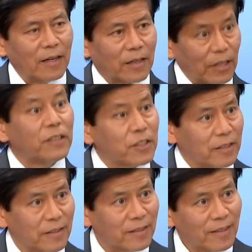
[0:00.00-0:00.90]

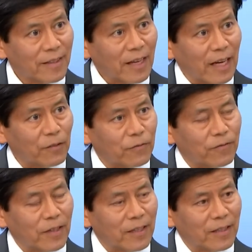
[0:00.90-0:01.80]
Clinton kind of
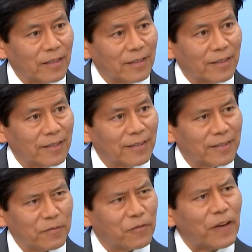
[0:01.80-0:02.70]

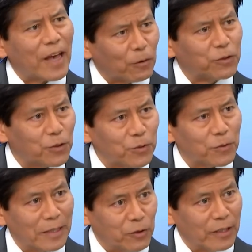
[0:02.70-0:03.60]
failed
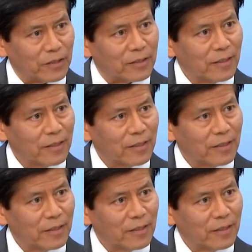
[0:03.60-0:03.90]
to address.